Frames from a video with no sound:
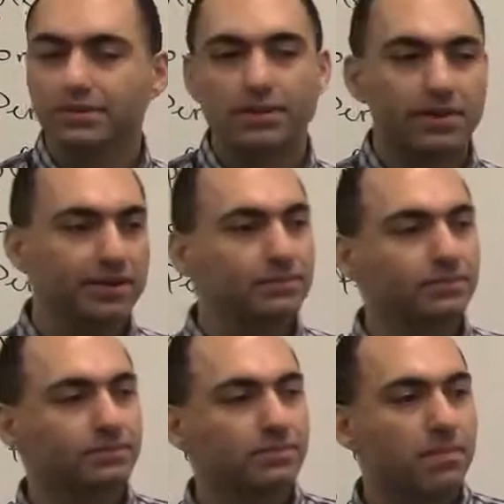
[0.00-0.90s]
Okay.
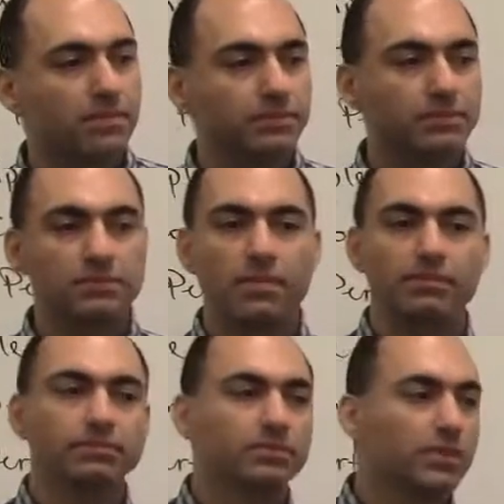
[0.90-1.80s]

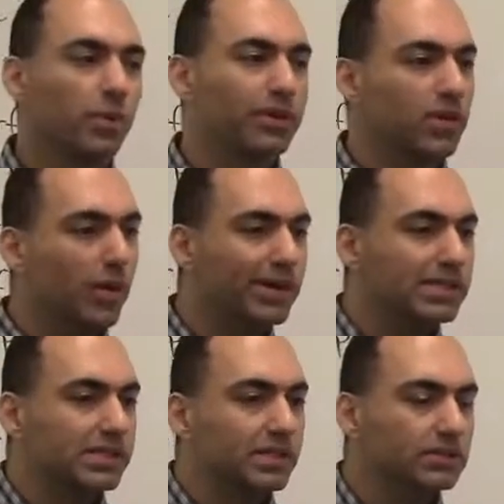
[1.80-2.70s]
The window
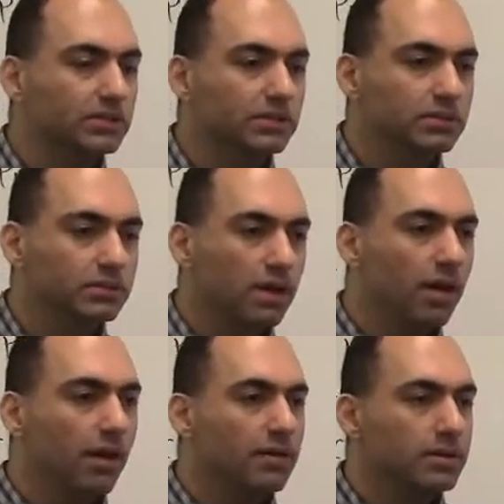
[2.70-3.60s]
is
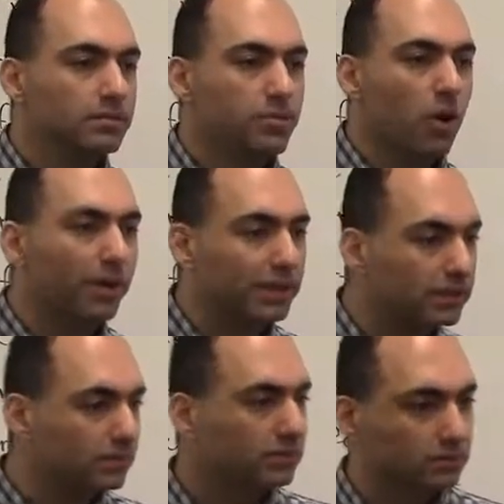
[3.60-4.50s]

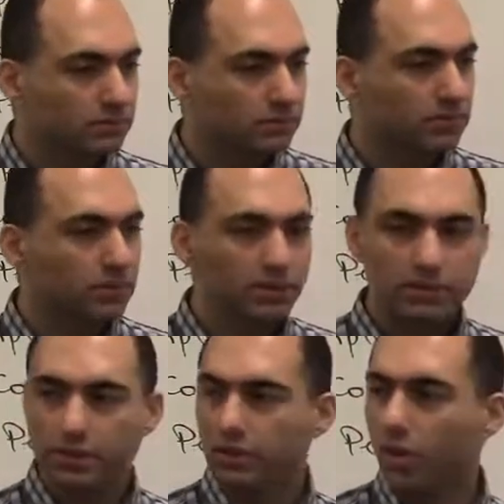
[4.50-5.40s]
broken.
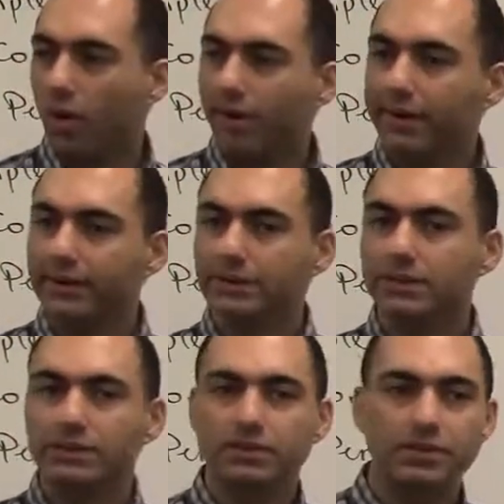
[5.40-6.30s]
The door
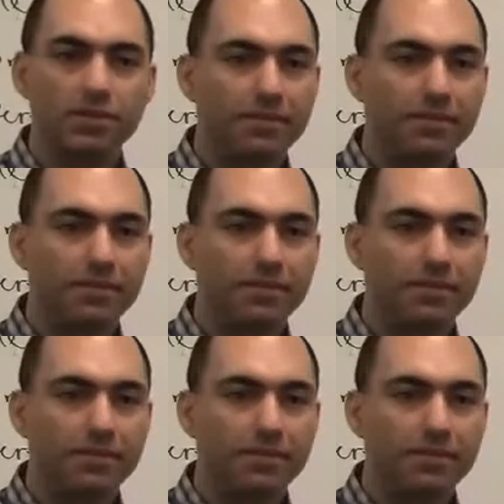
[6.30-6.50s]
is